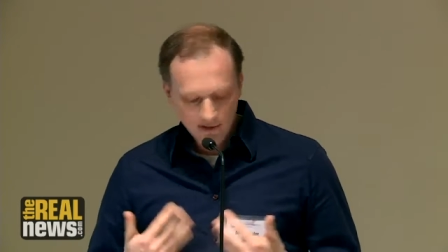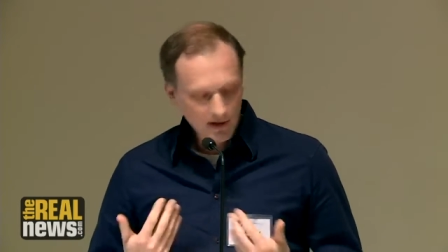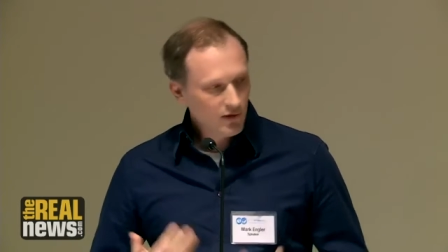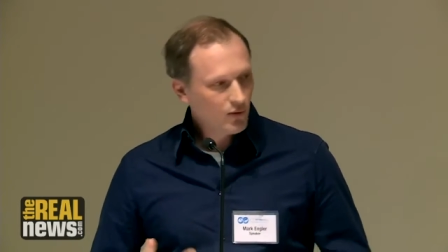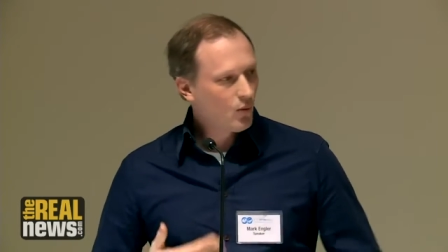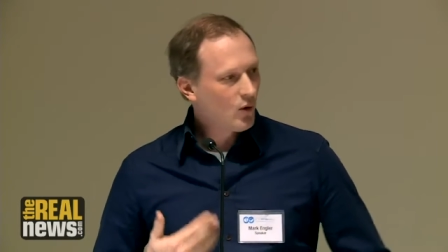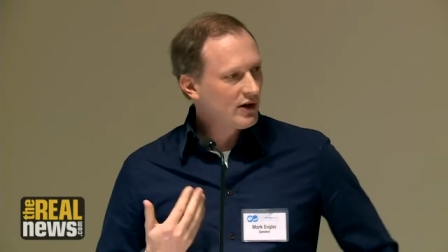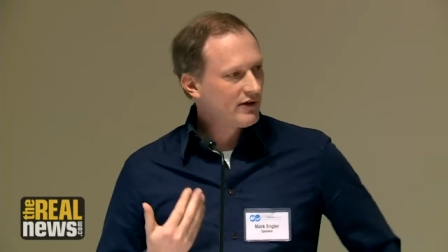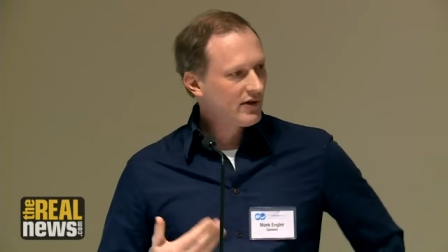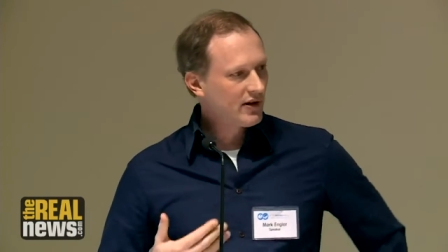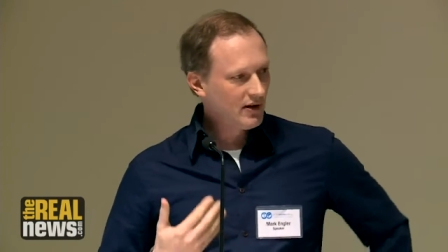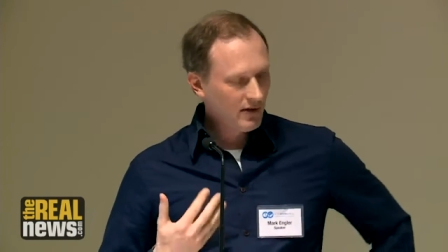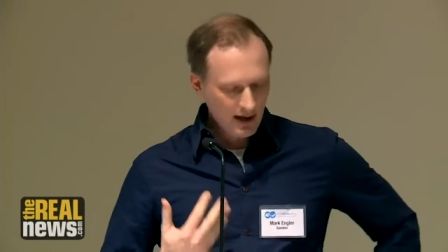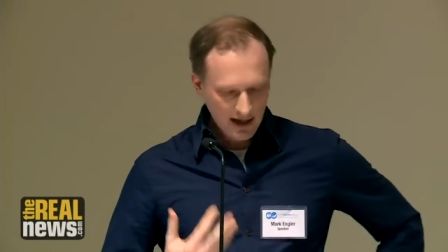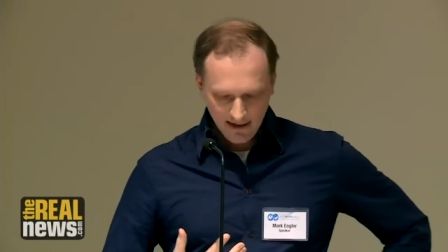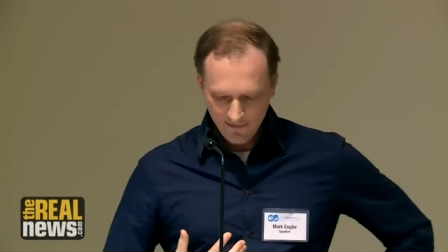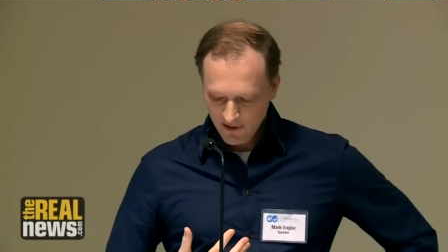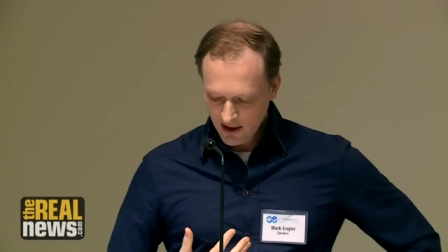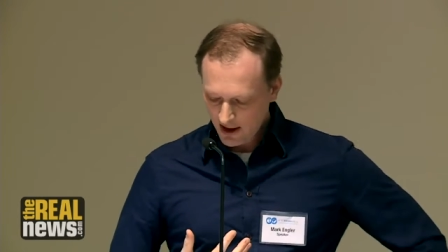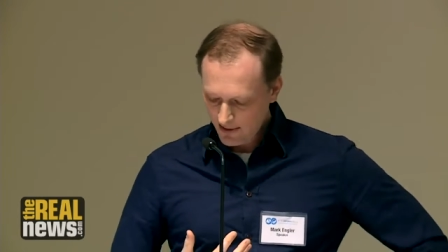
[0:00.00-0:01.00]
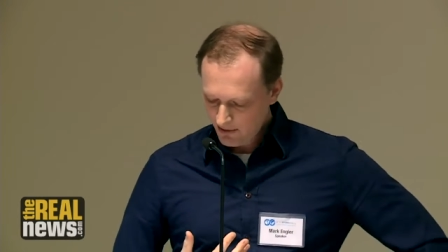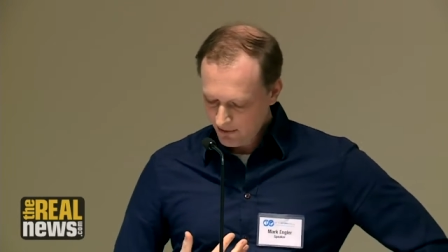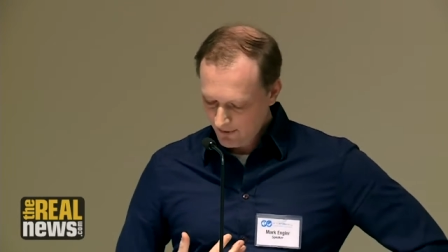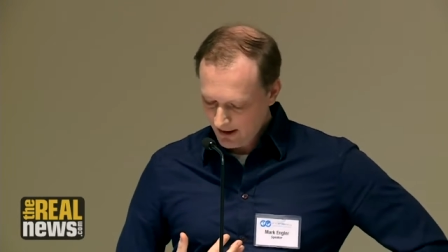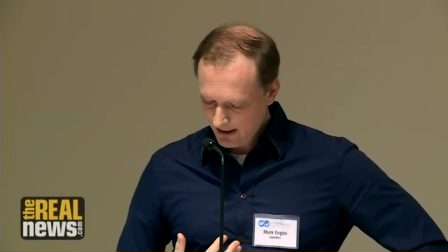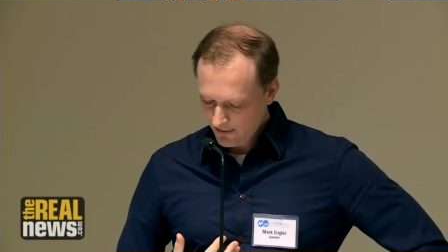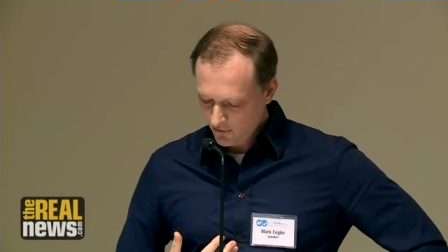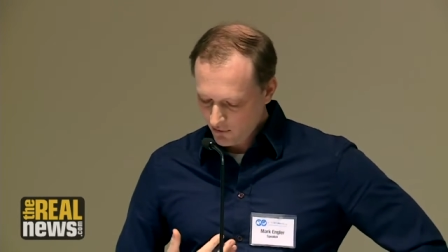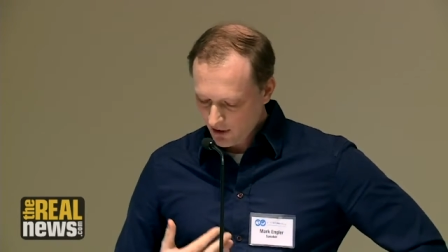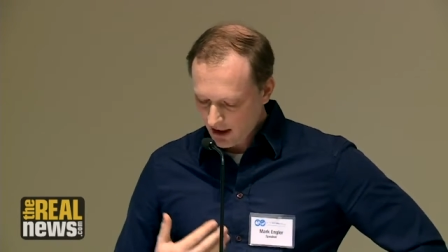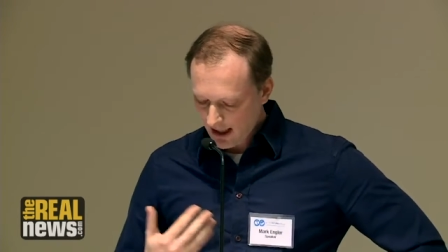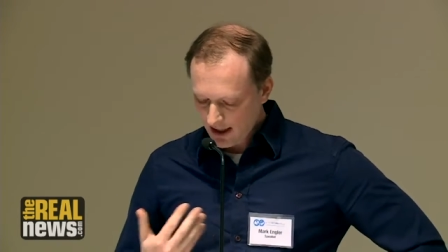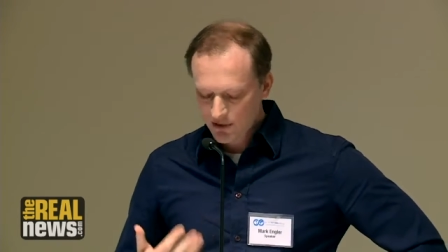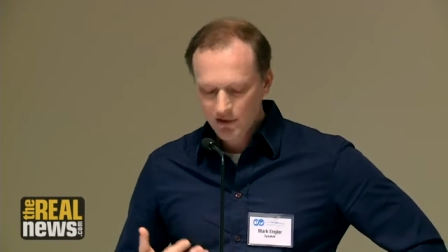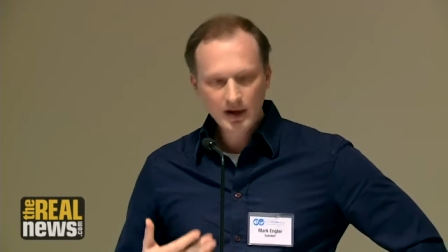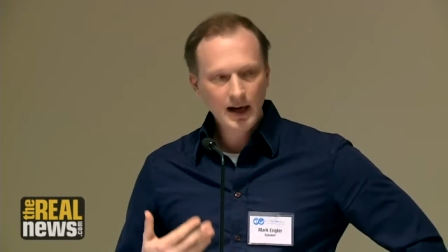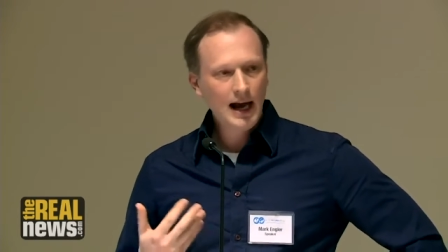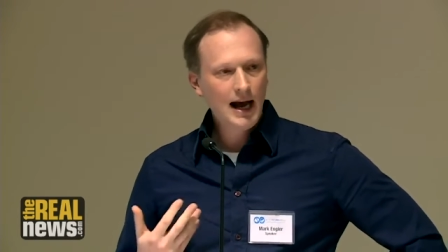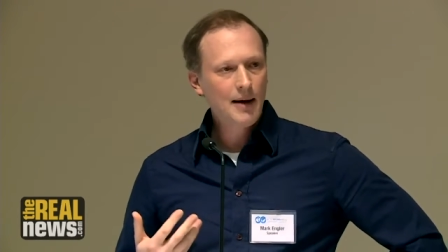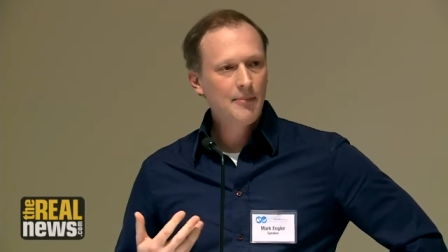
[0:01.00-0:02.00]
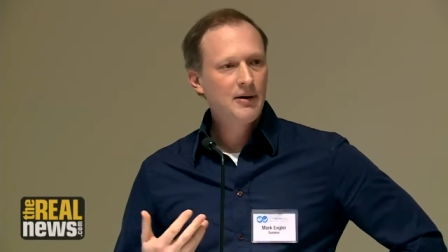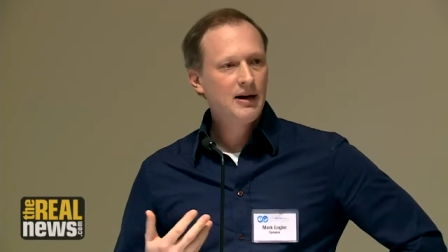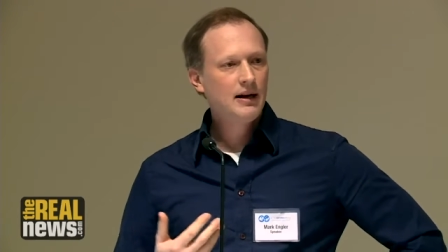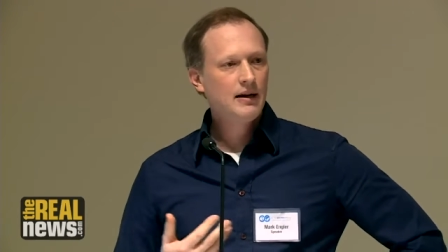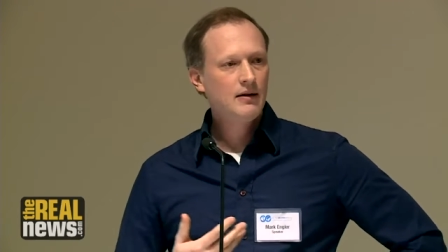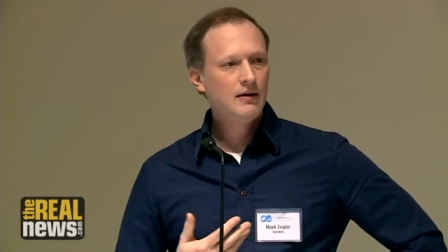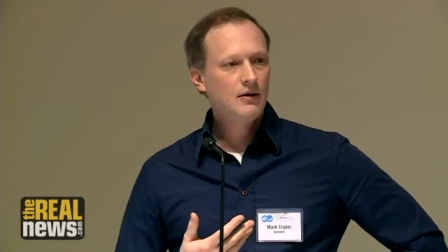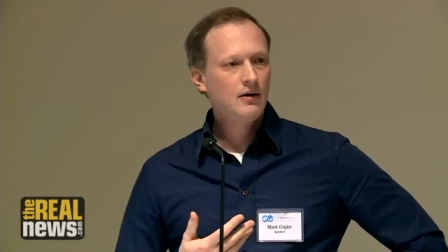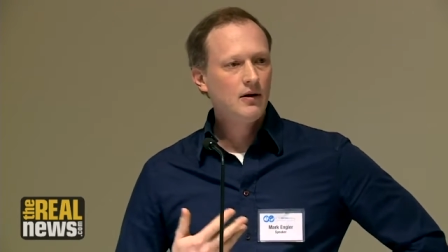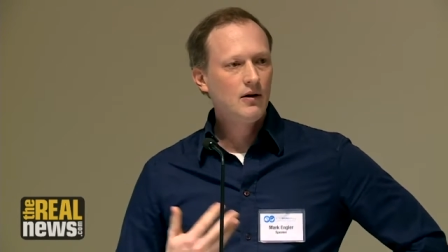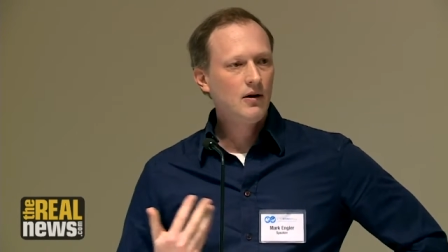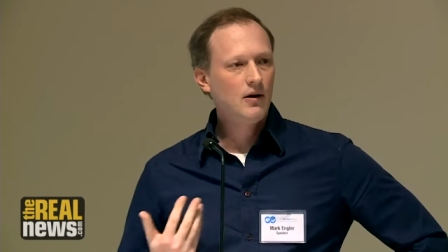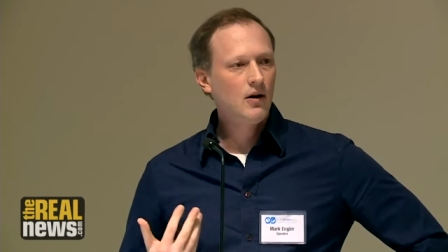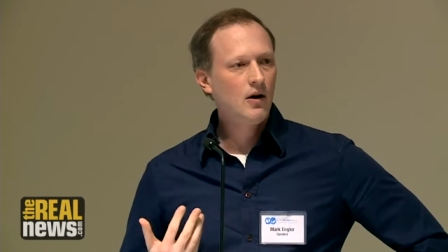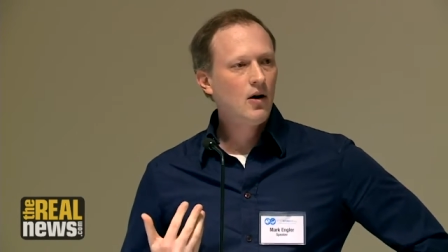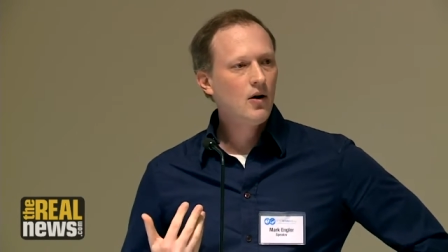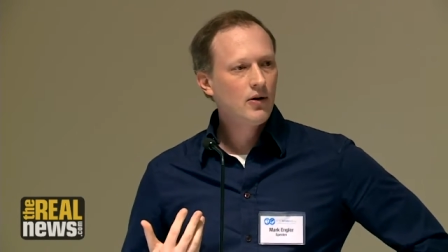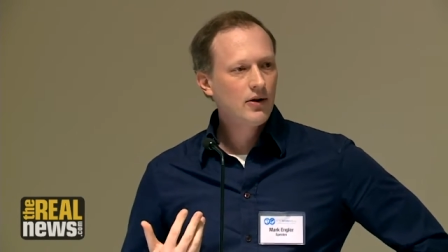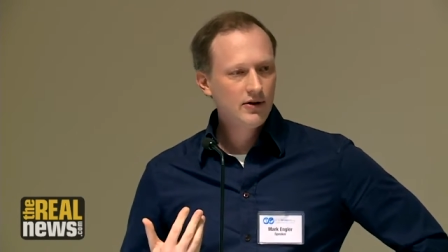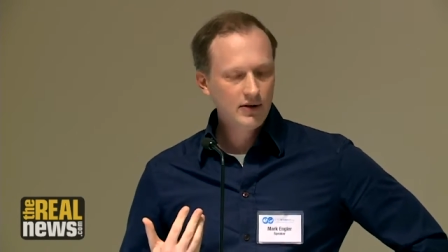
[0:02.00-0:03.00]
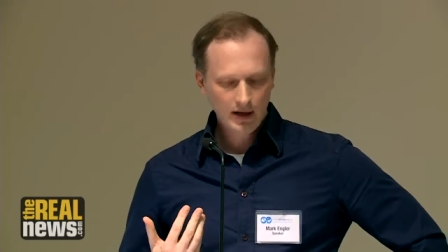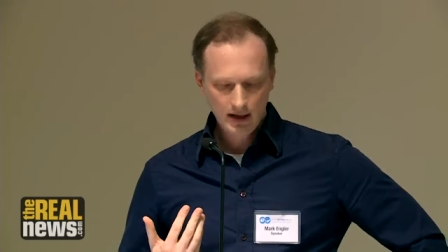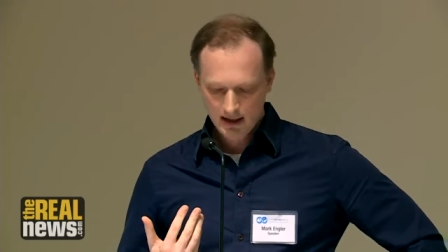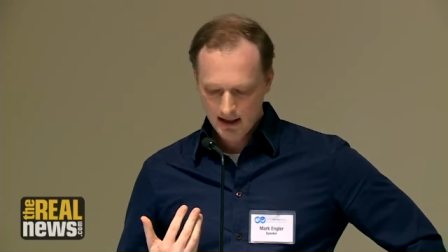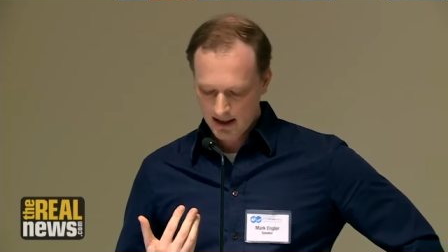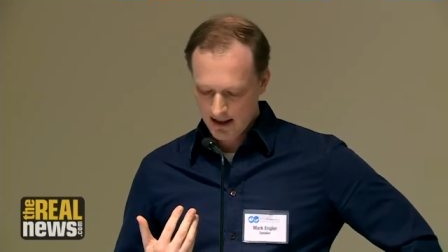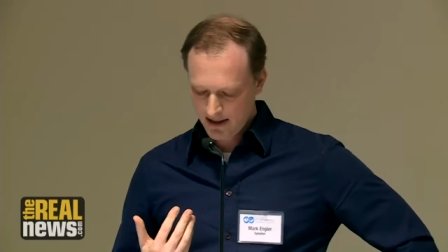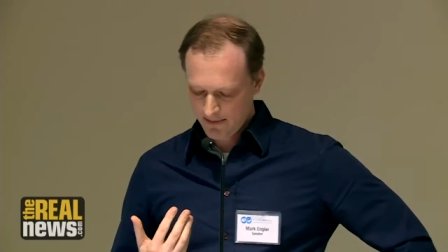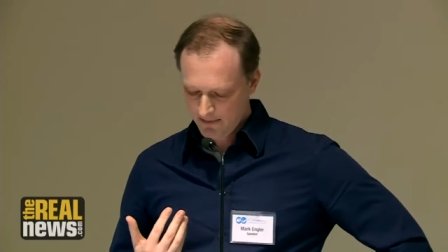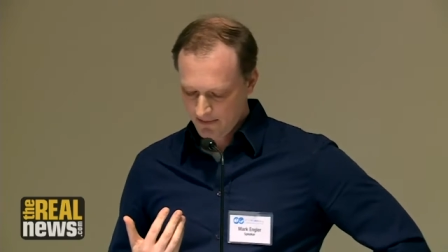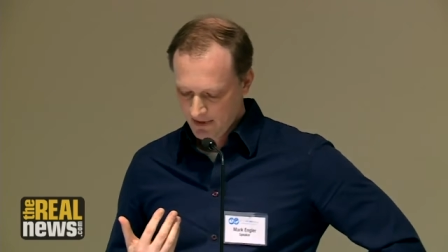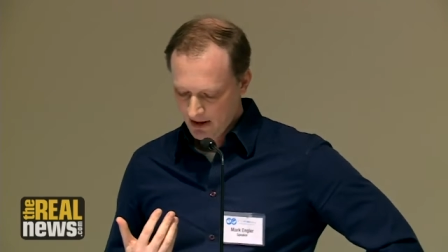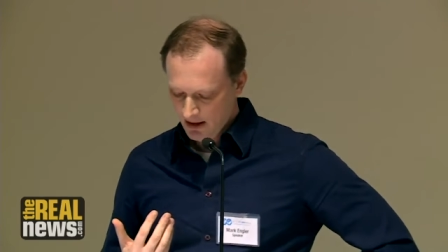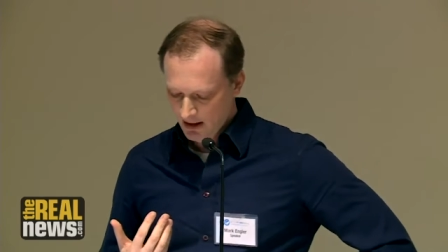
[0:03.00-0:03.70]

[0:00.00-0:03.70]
these once-in-a-lifetime events were actually happening all the time.